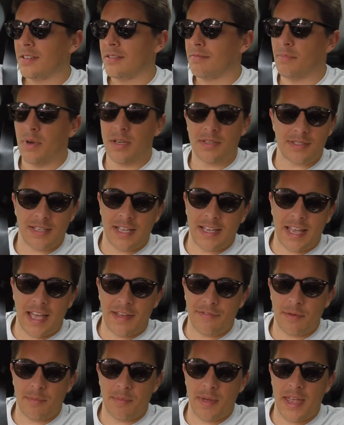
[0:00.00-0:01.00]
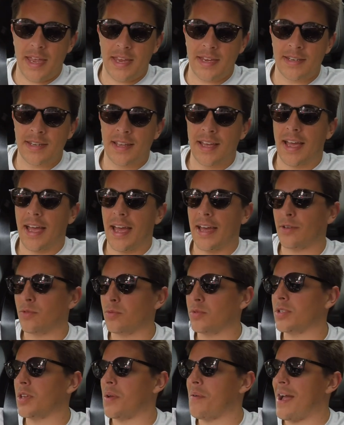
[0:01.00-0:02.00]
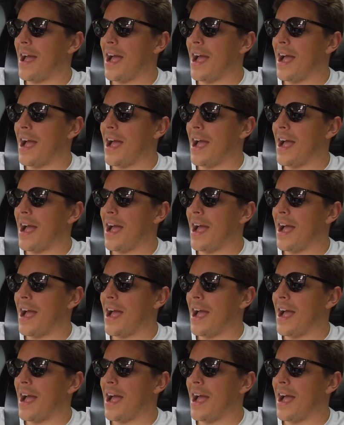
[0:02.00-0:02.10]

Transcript: Mustang ever made, and also